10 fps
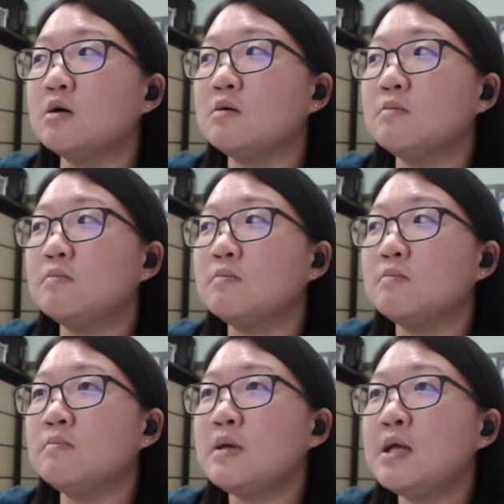
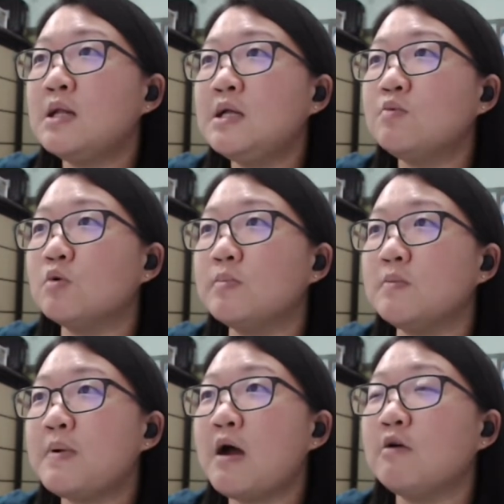mainly will be
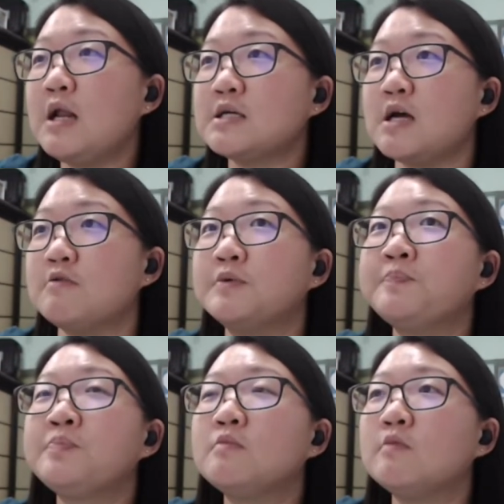parallax error.
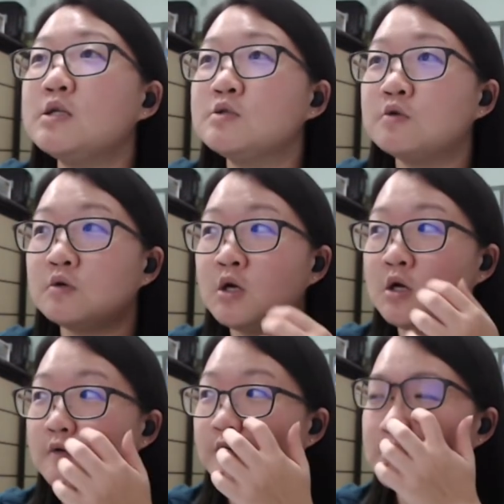Right? So
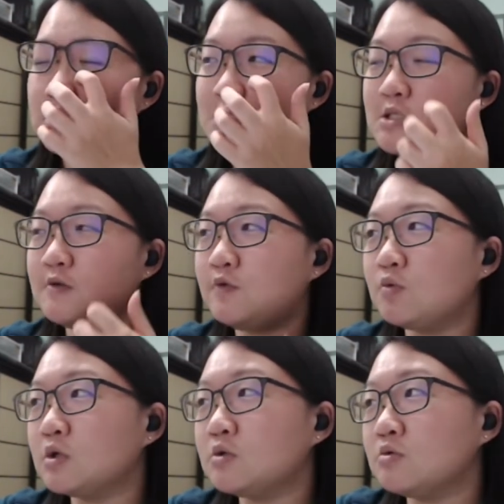for instance, if you
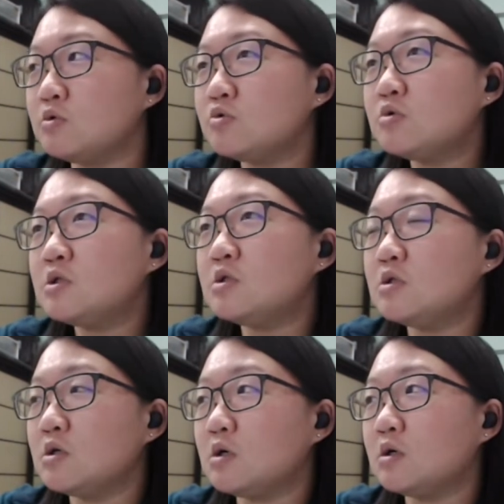were to use
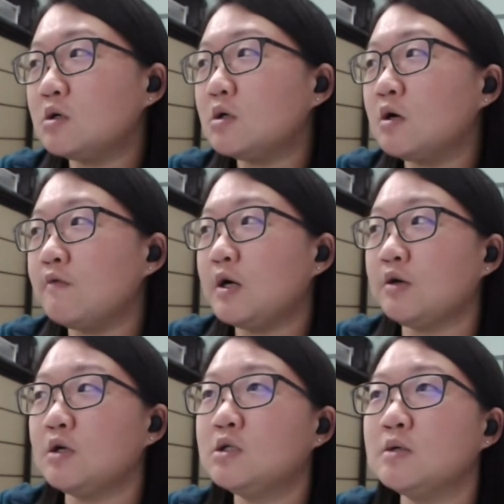a
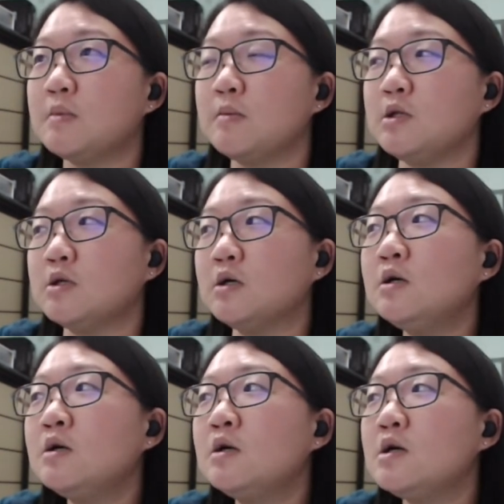regular thermometer,
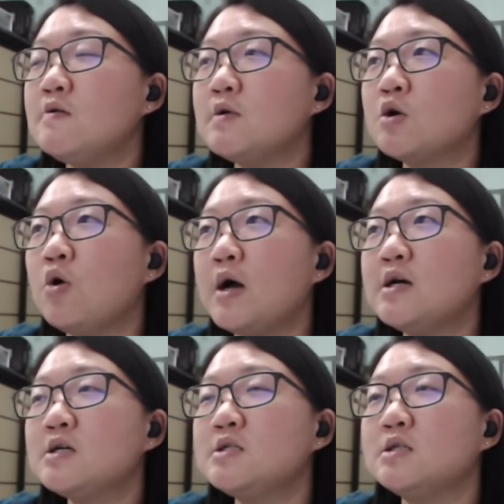it
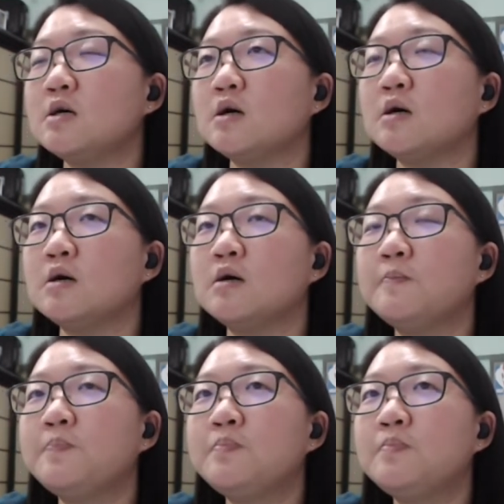requires the
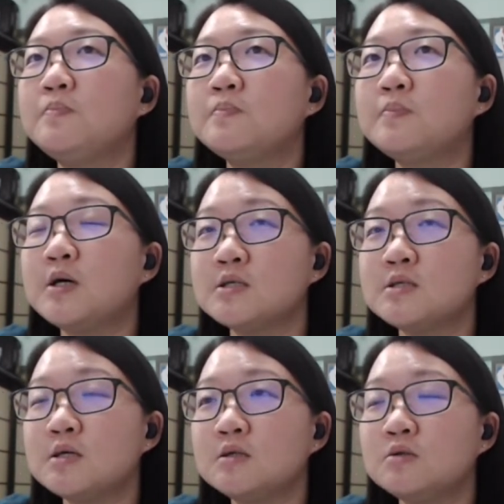
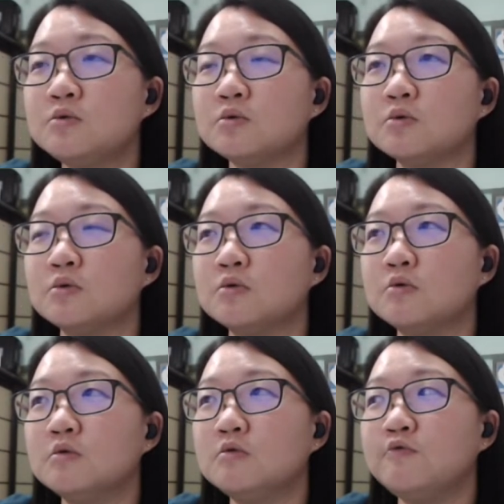person
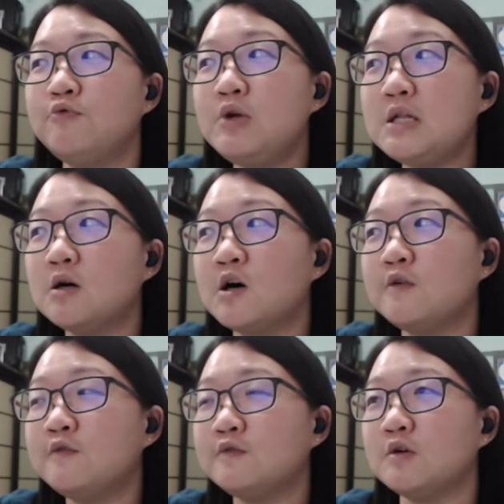to read off
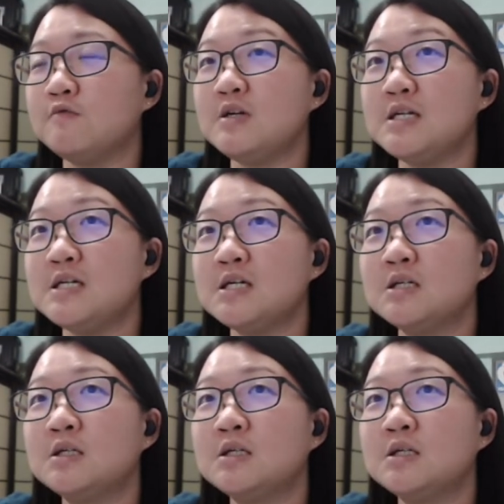the reading